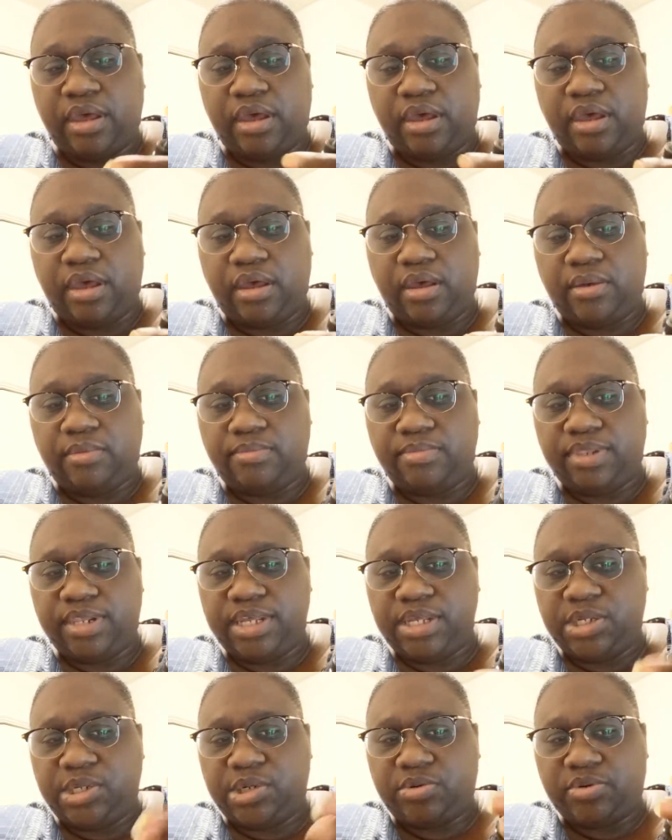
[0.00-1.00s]

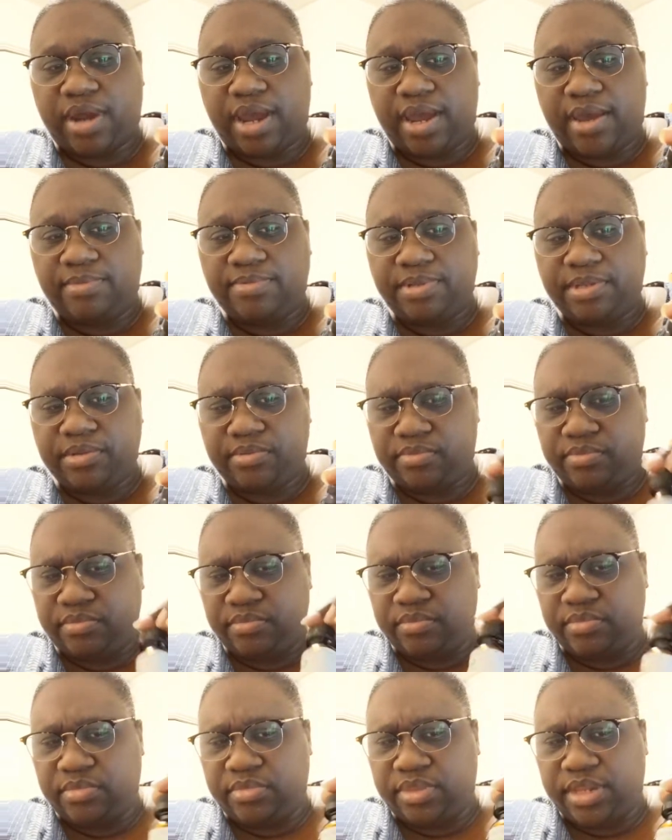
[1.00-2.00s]
These drops,
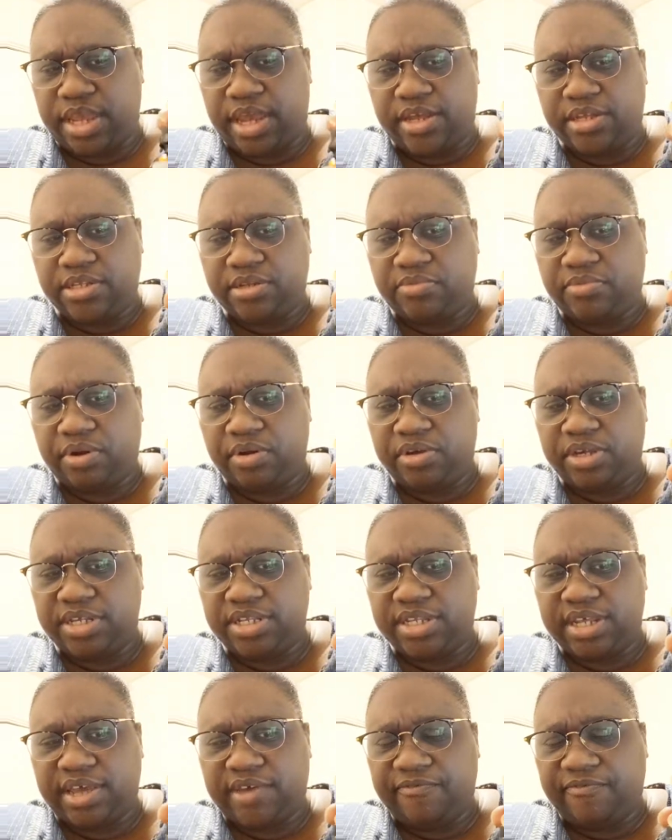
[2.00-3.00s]
they also work
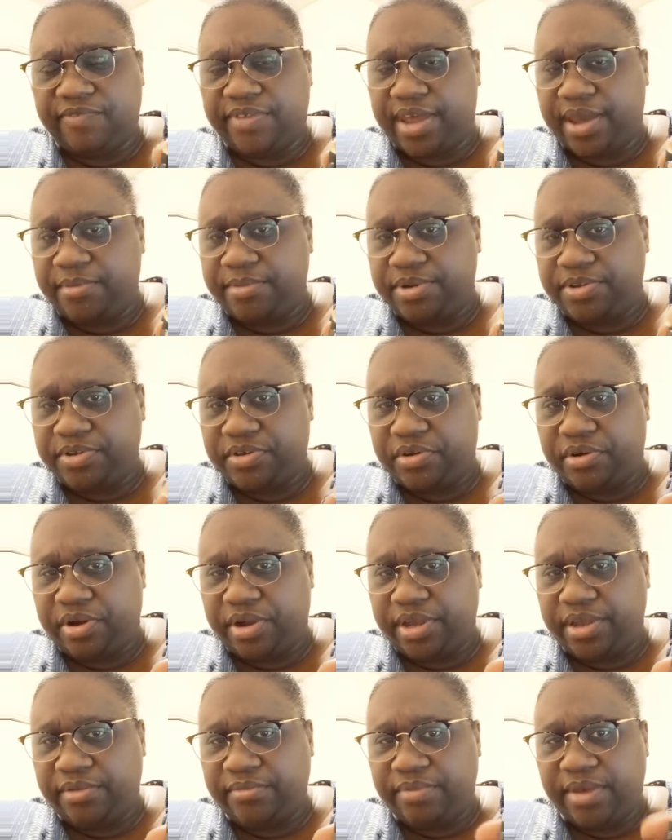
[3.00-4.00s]
as an
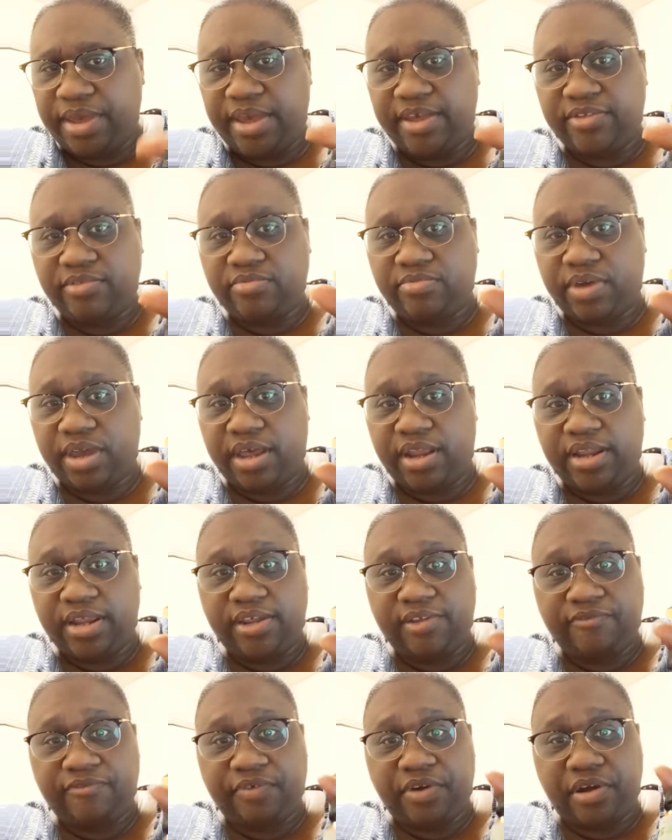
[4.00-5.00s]
inflammatory, as well
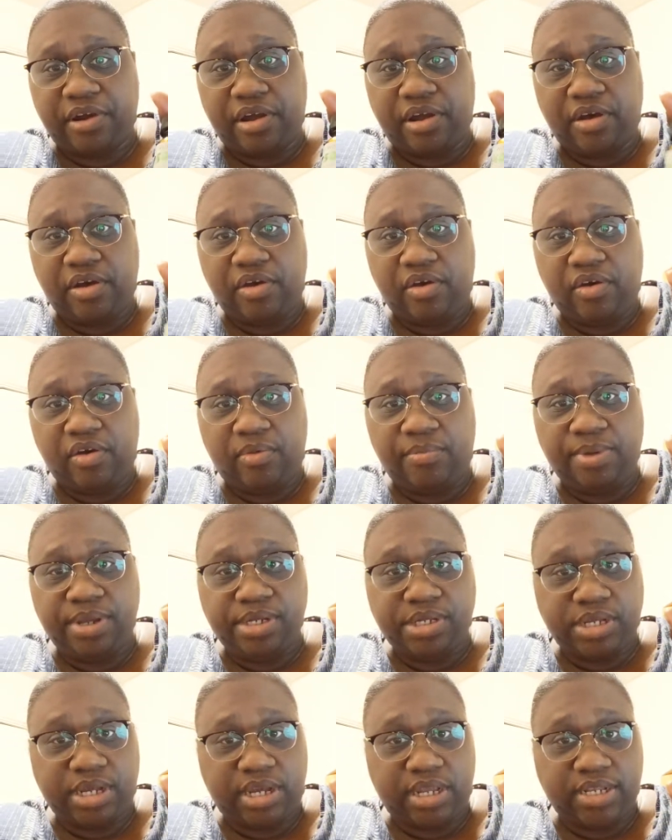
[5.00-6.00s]
as for a whole
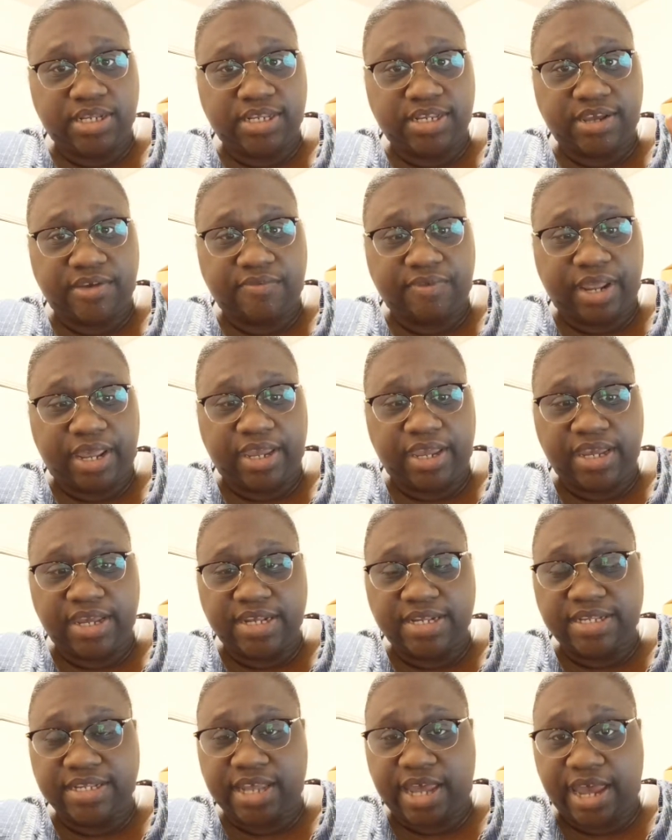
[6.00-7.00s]
bunch of other stuff like
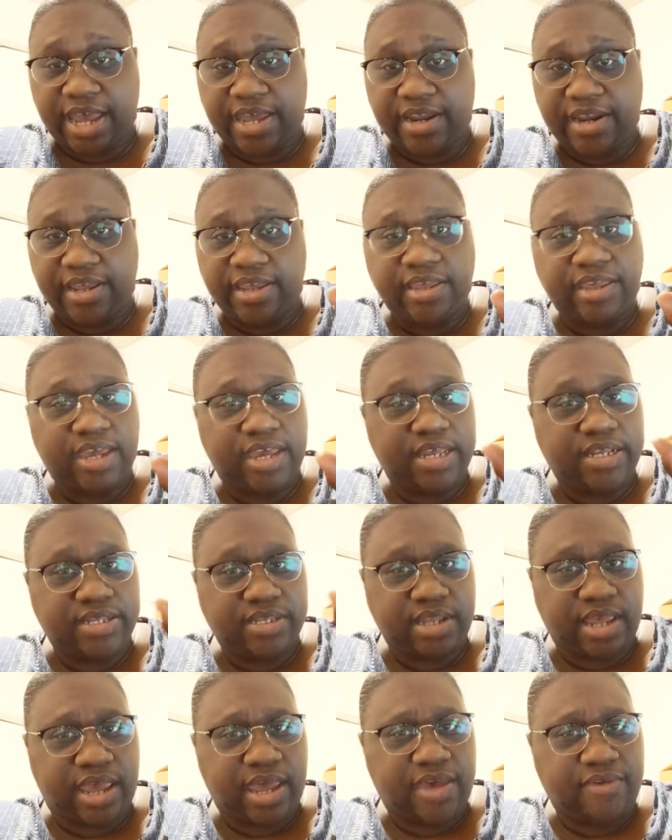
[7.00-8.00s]
anxiety.
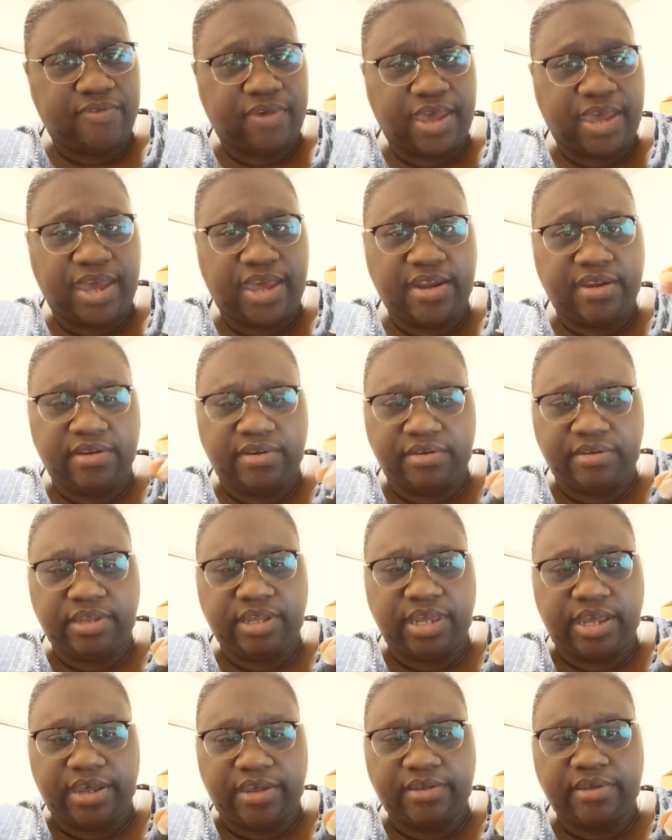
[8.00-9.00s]
Yes, I've had,
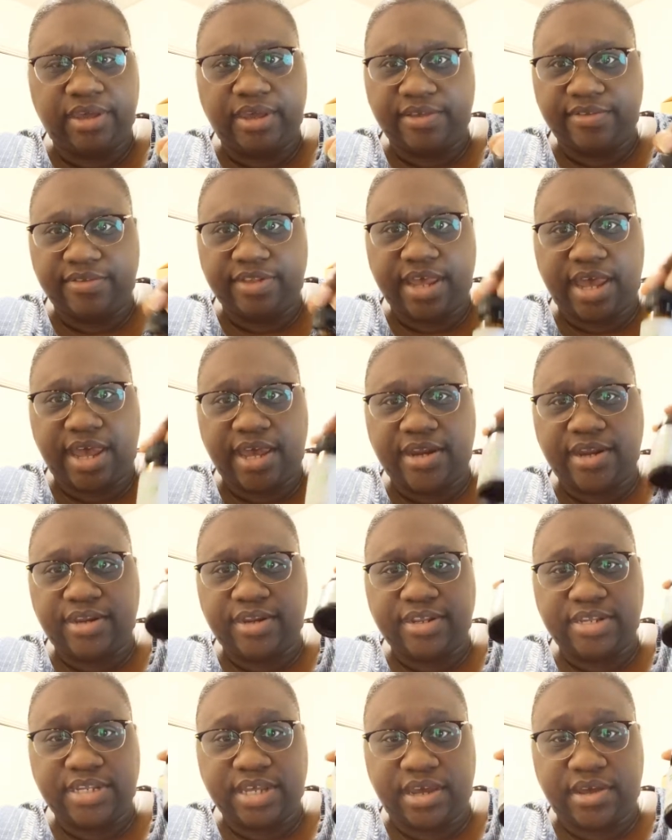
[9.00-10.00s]
anxiety.
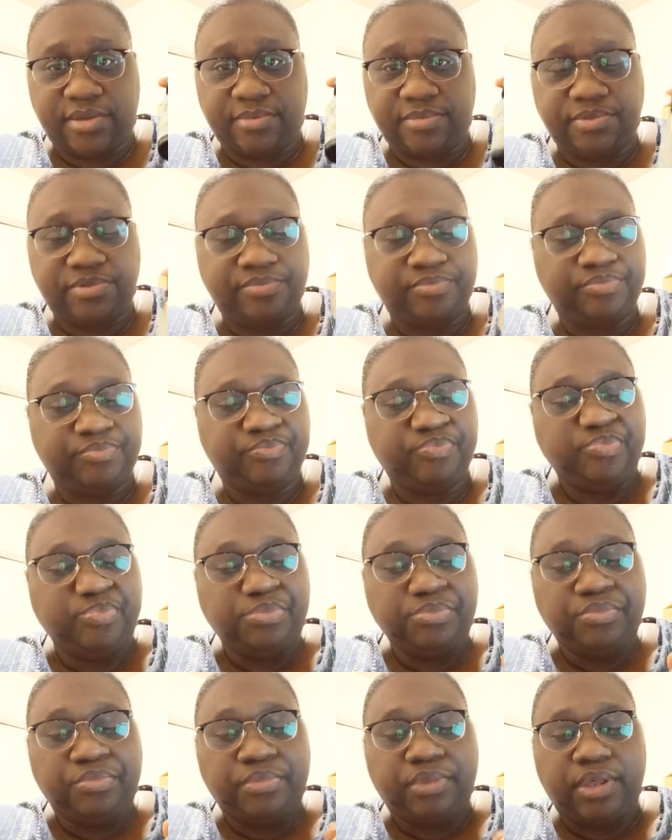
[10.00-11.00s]
This helps.
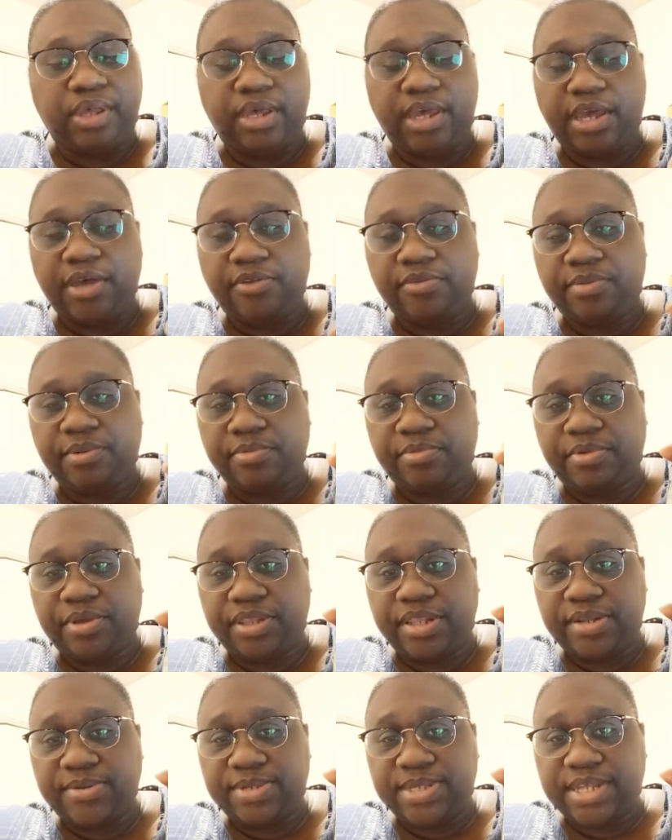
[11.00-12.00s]
It helps people
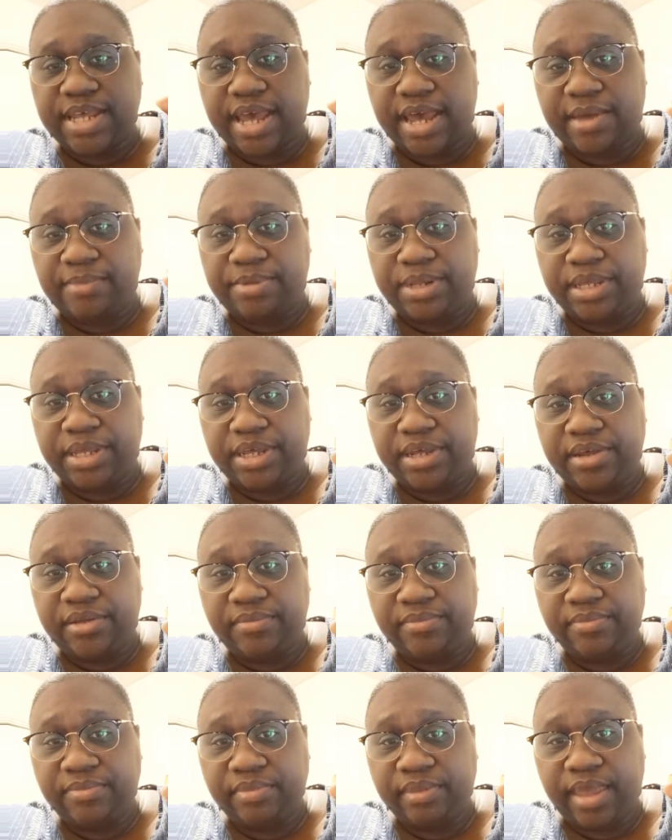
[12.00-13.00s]
with insomnia.